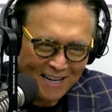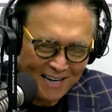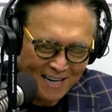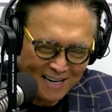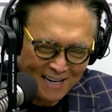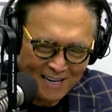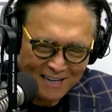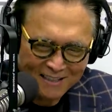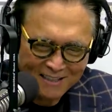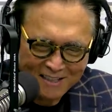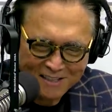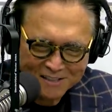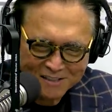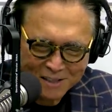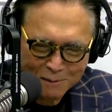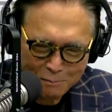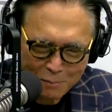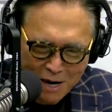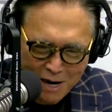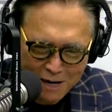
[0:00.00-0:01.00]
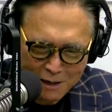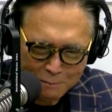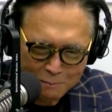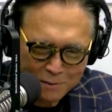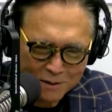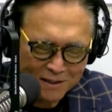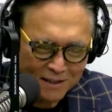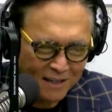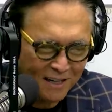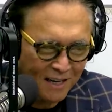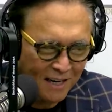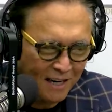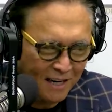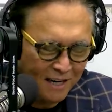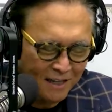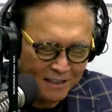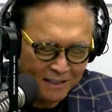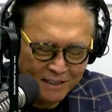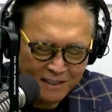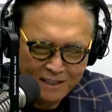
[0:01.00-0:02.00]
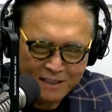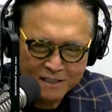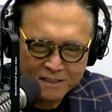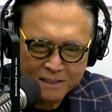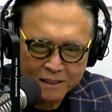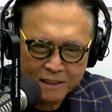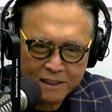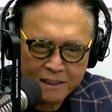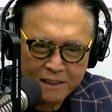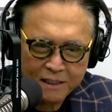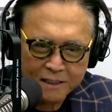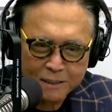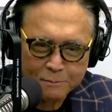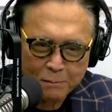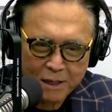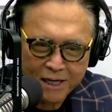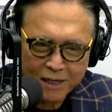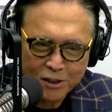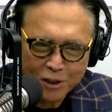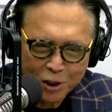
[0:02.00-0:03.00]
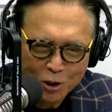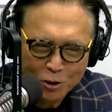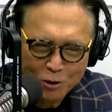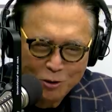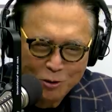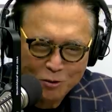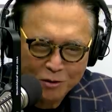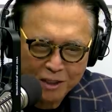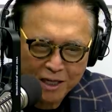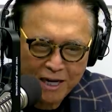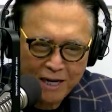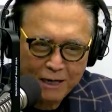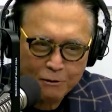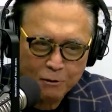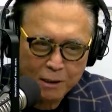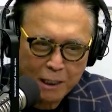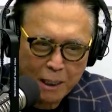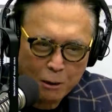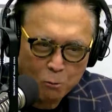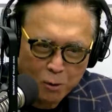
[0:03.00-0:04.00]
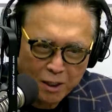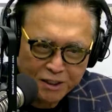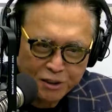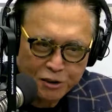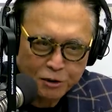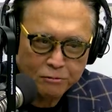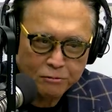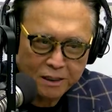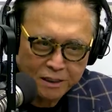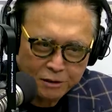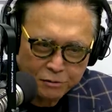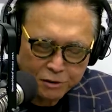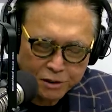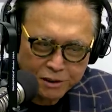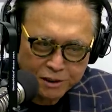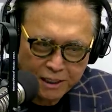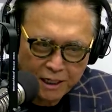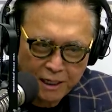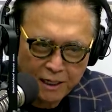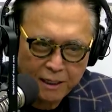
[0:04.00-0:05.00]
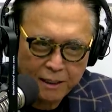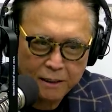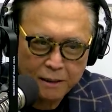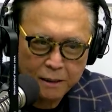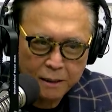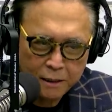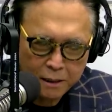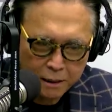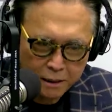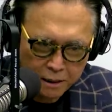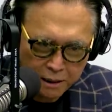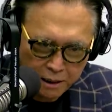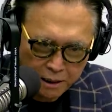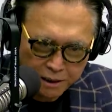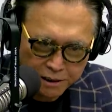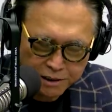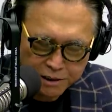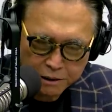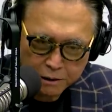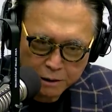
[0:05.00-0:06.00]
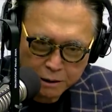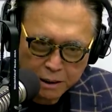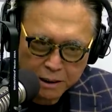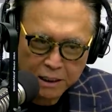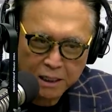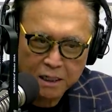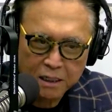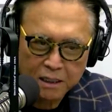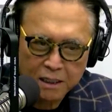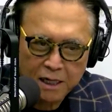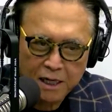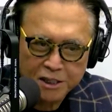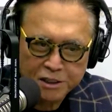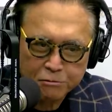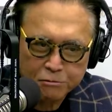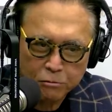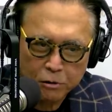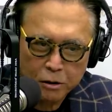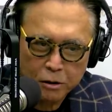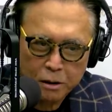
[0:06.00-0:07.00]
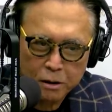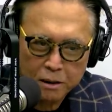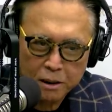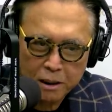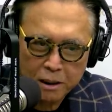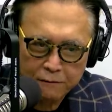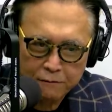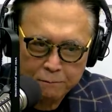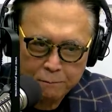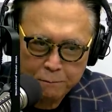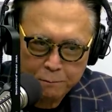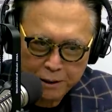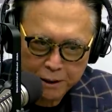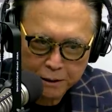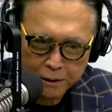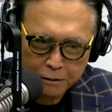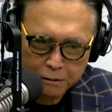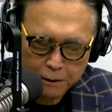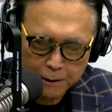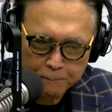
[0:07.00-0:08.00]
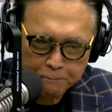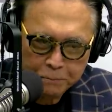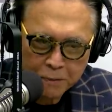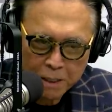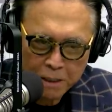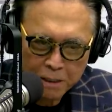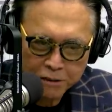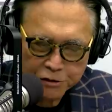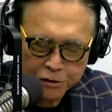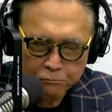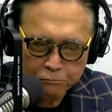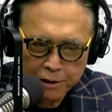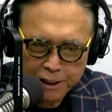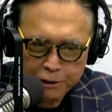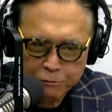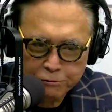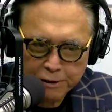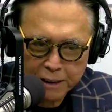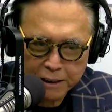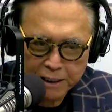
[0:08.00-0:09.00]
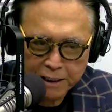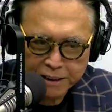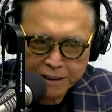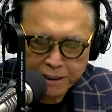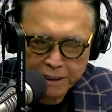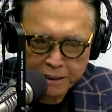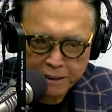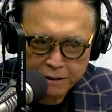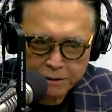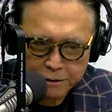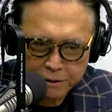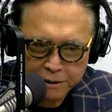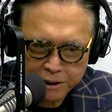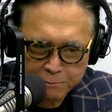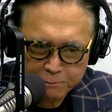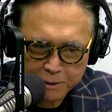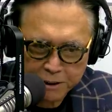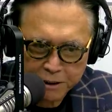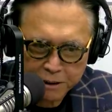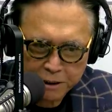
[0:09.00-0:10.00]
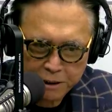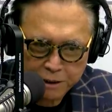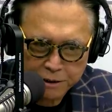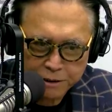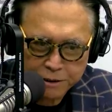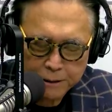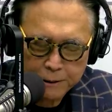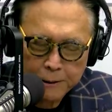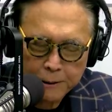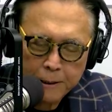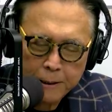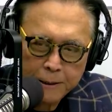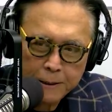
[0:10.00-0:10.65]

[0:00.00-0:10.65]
and he's the Pomp, and he is my go-to guy when I want to understand the young guy's world of Bitcoin. So really quick, let's get into this because,